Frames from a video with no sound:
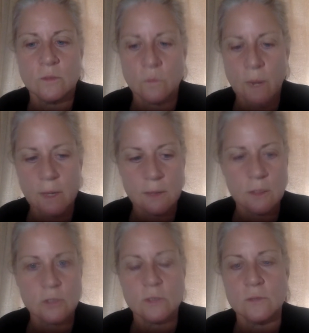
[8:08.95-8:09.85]
a
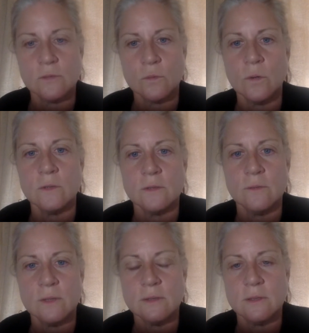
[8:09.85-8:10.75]
recognition of source
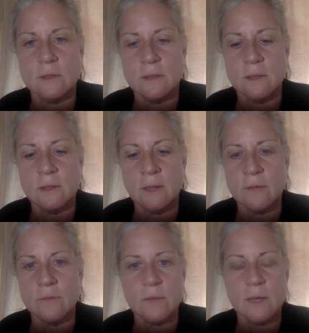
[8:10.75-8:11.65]
of this
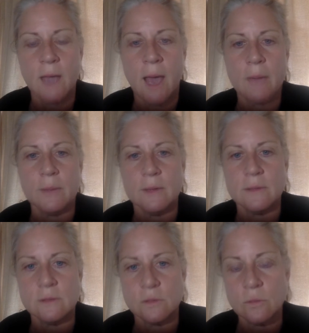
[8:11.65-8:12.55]
infinite
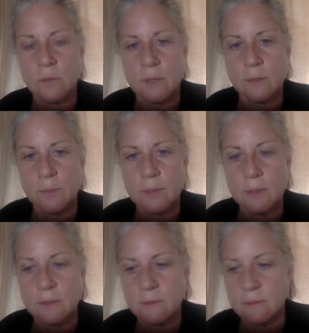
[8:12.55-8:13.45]
happiness, joy, and
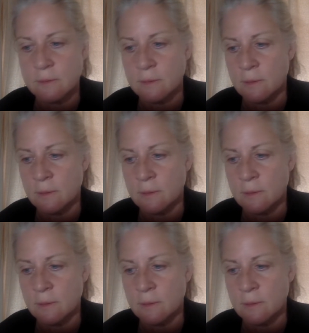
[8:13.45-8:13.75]
peace.